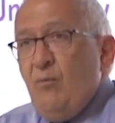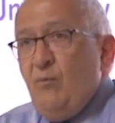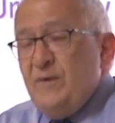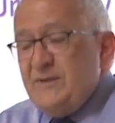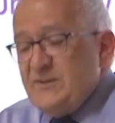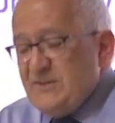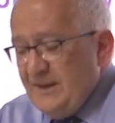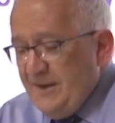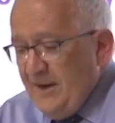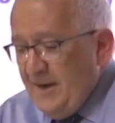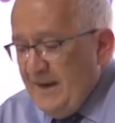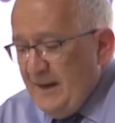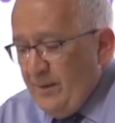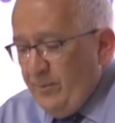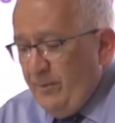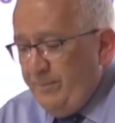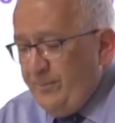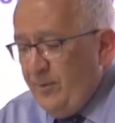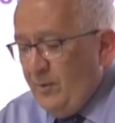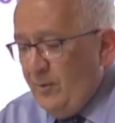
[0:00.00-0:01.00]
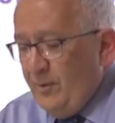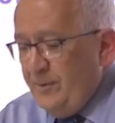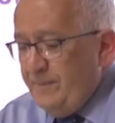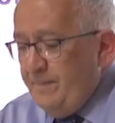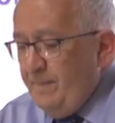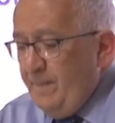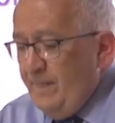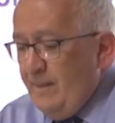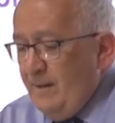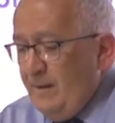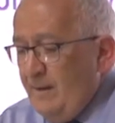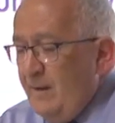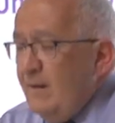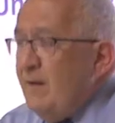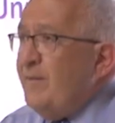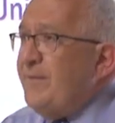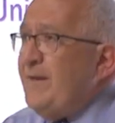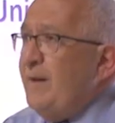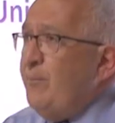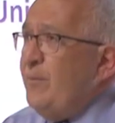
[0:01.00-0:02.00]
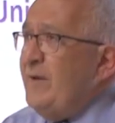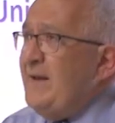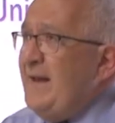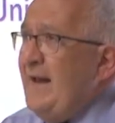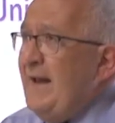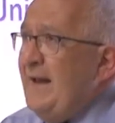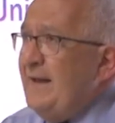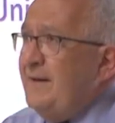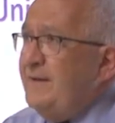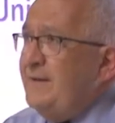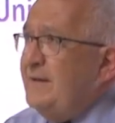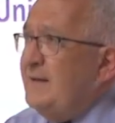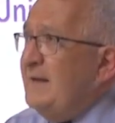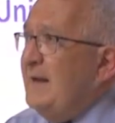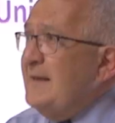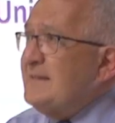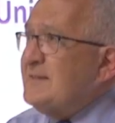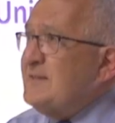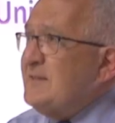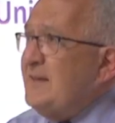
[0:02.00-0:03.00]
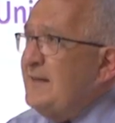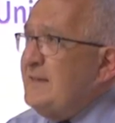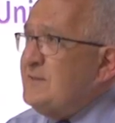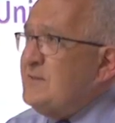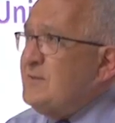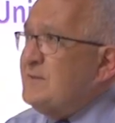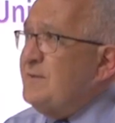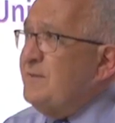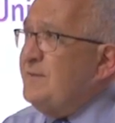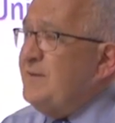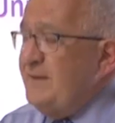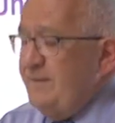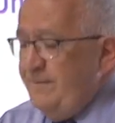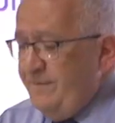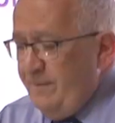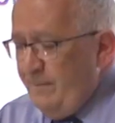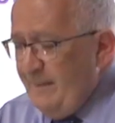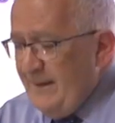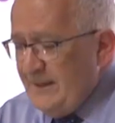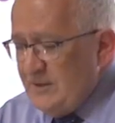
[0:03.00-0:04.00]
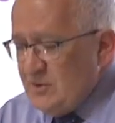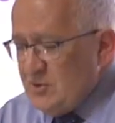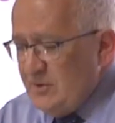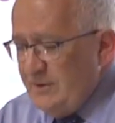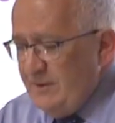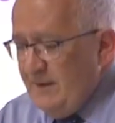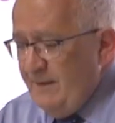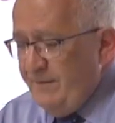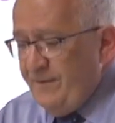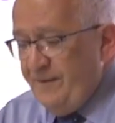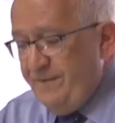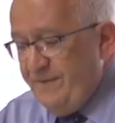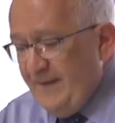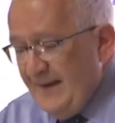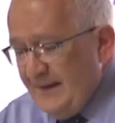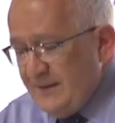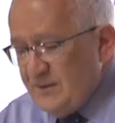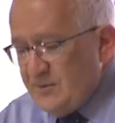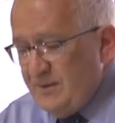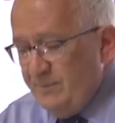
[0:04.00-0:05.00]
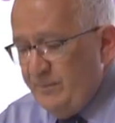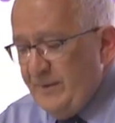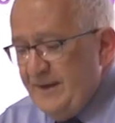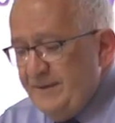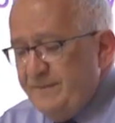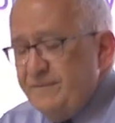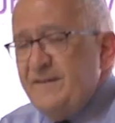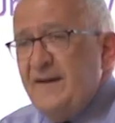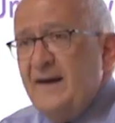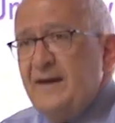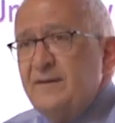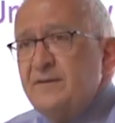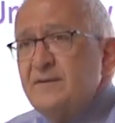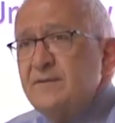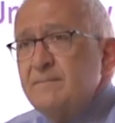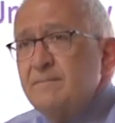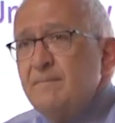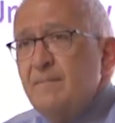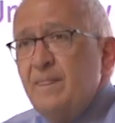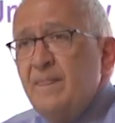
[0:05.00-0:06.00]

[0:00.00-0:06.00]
We said in our report that we had assessed the information, the facts that we had found,